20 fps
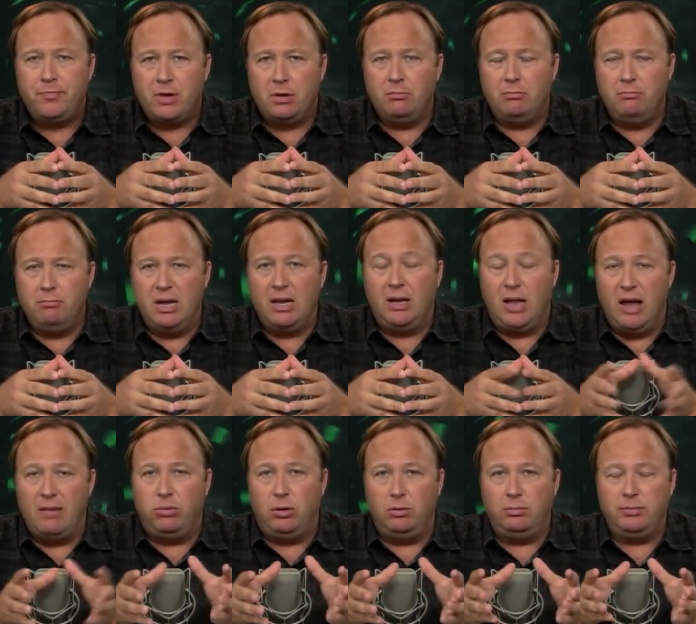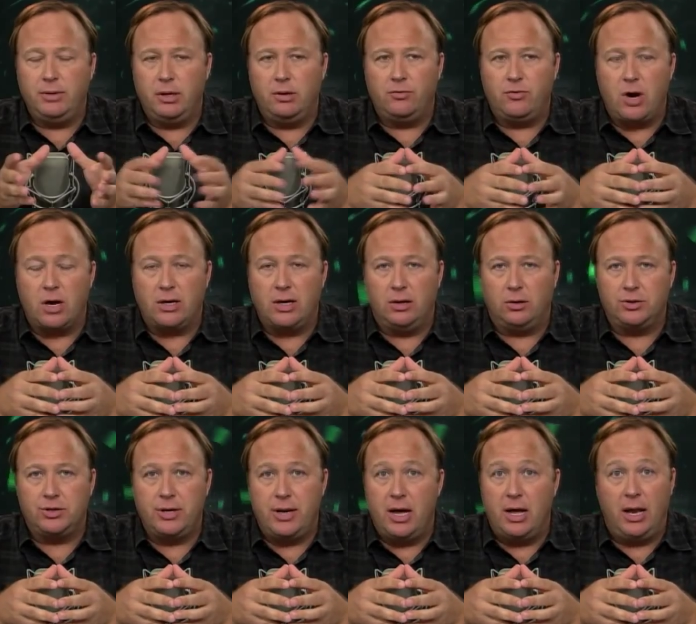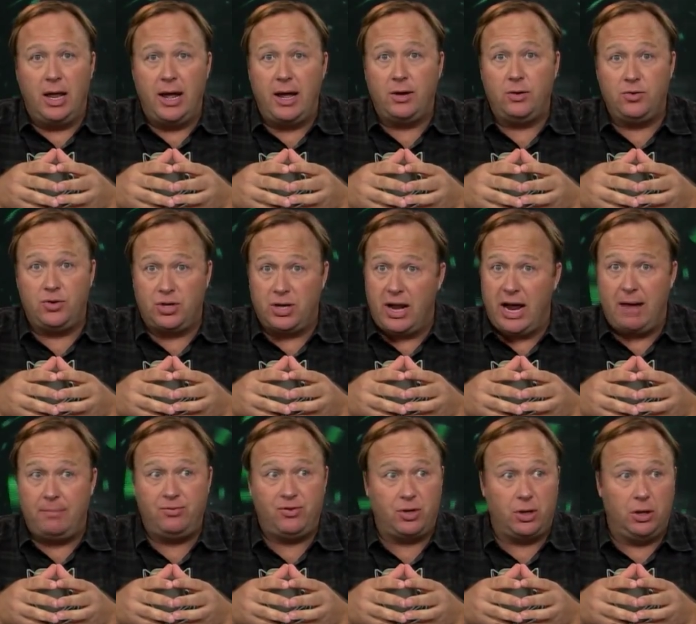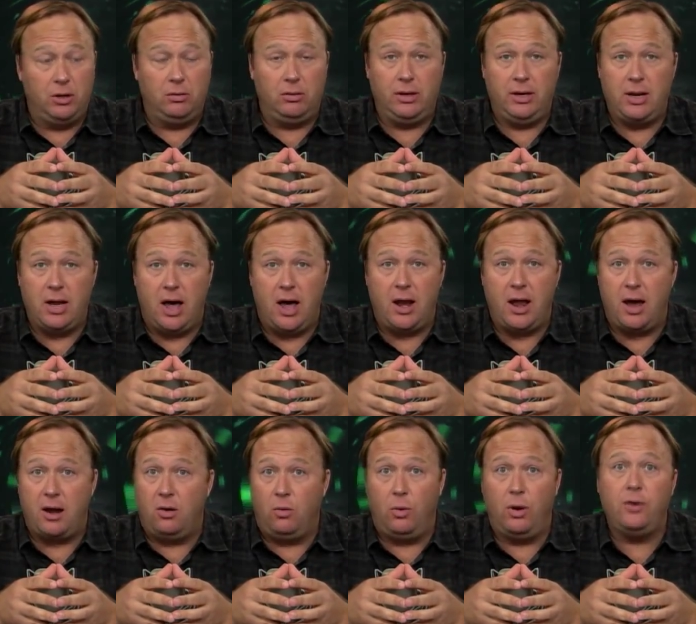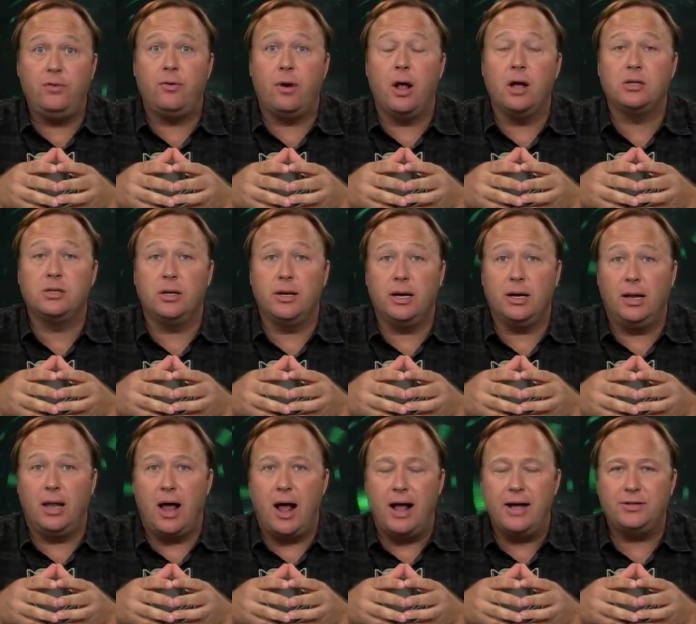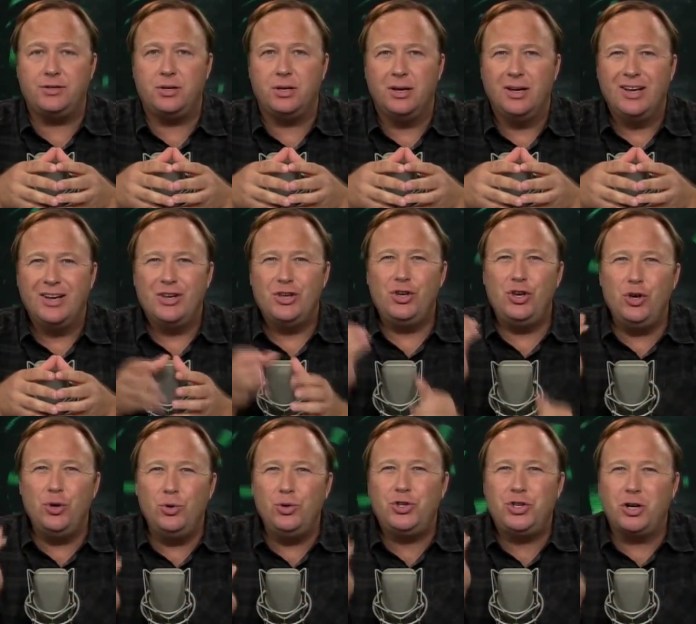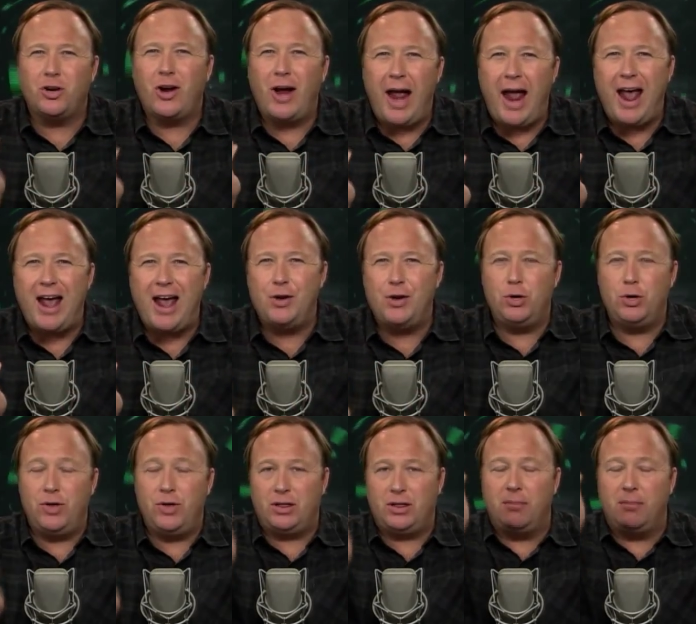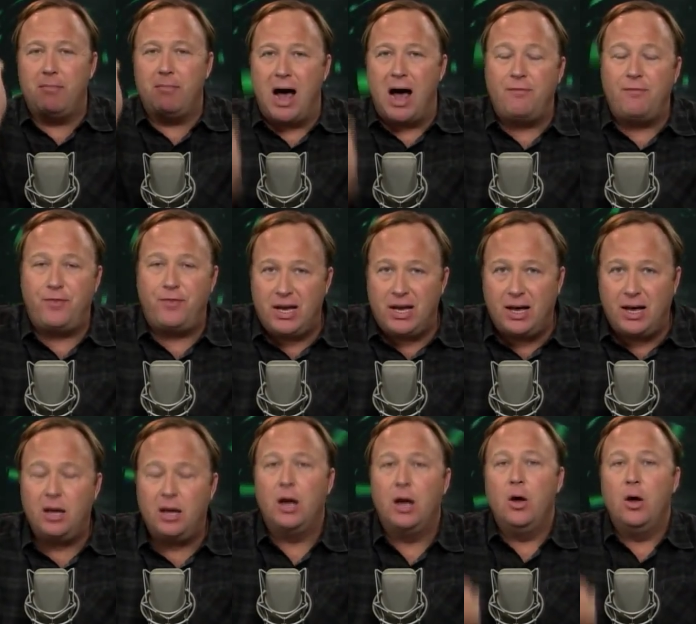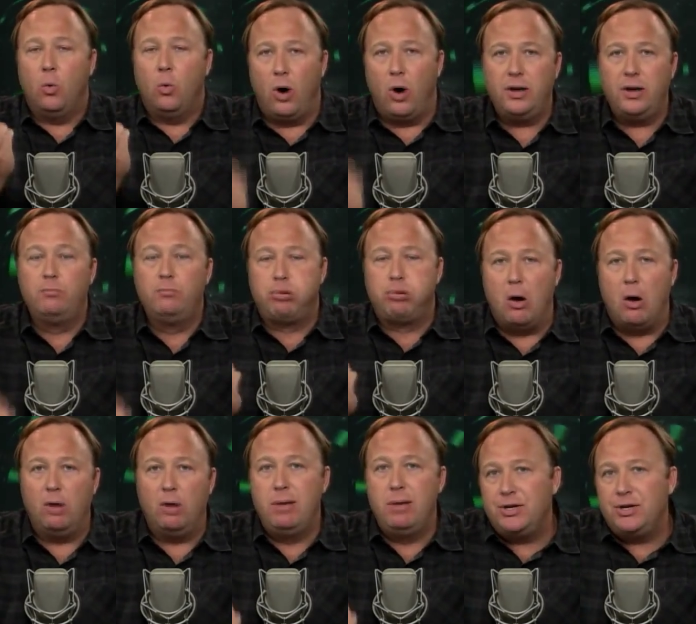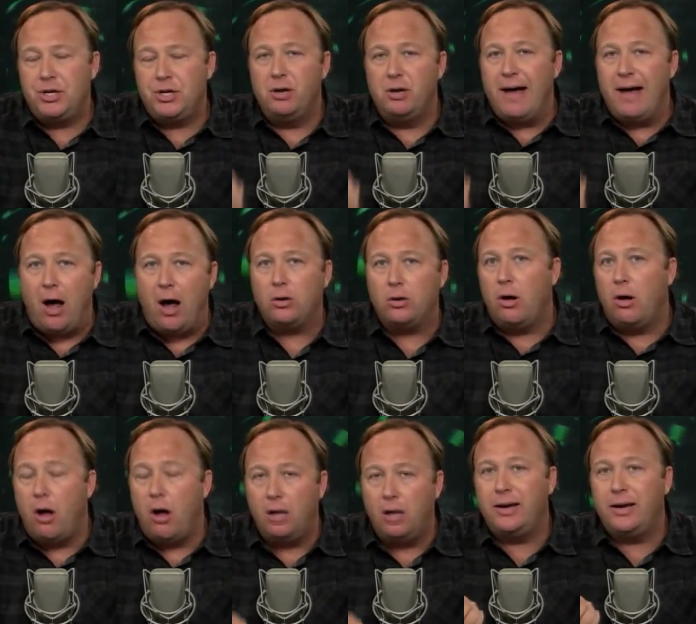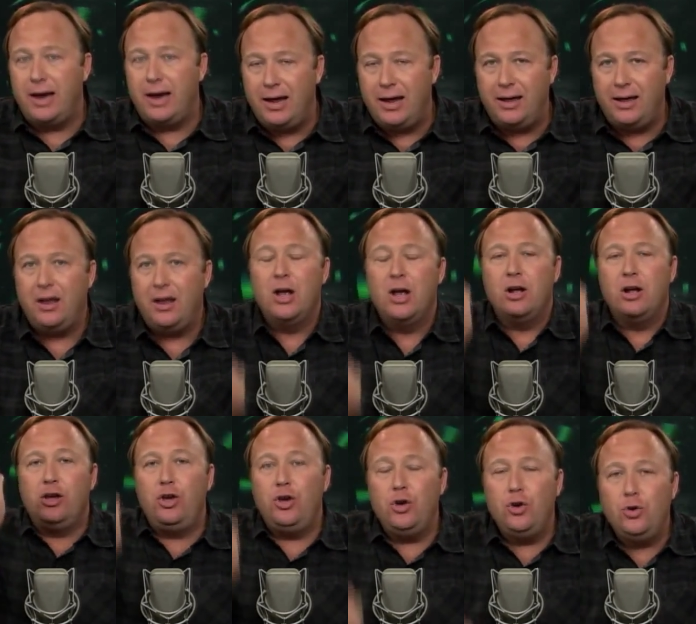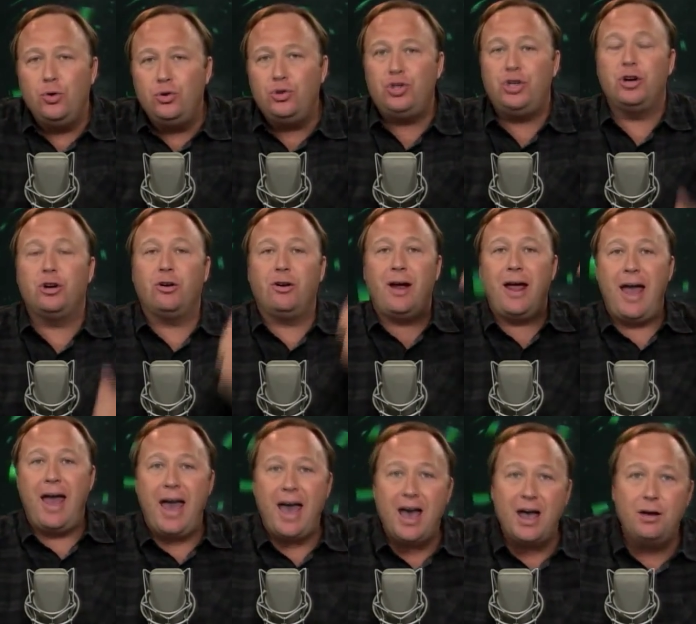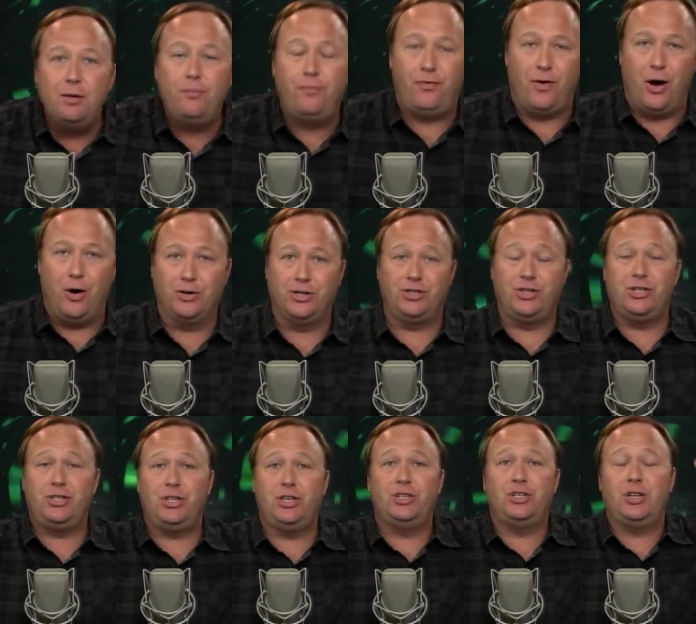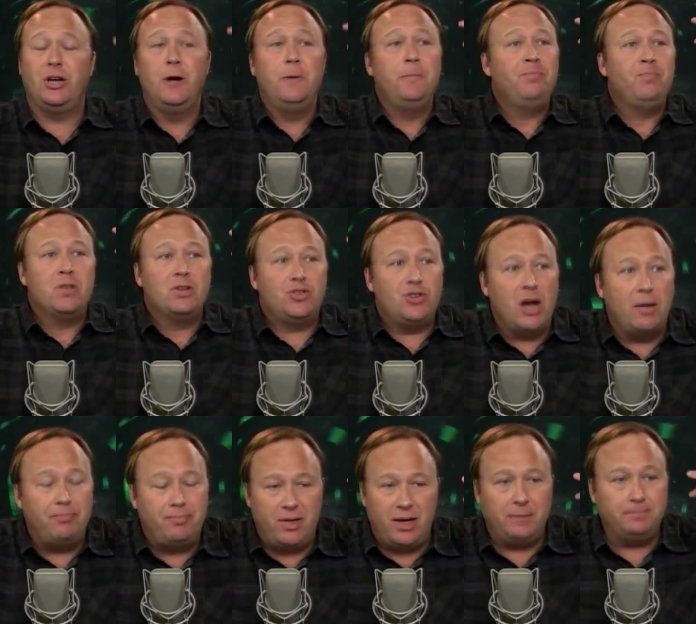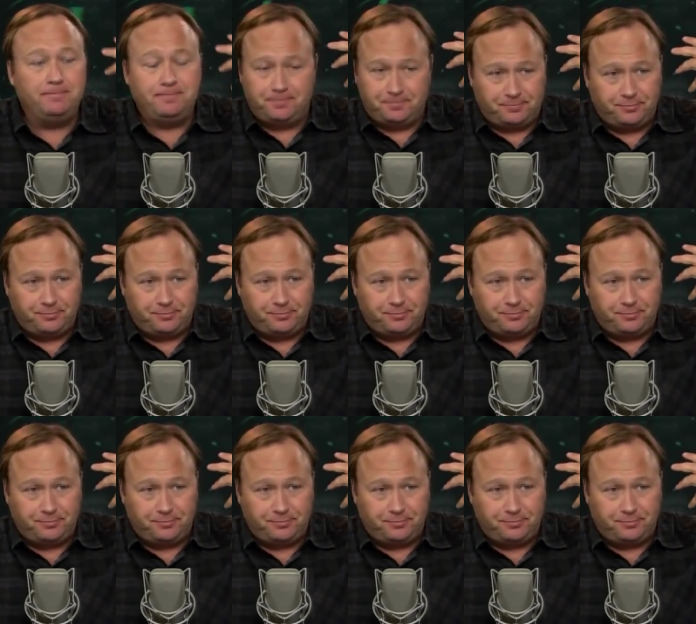Mid-level, you know, drug dealers in L.A. who said, absolutely not. I don't want drugs legalized. Use your head. Do you think the mafia wanted prohibition of alcohol to end? Use your head, folks. This is something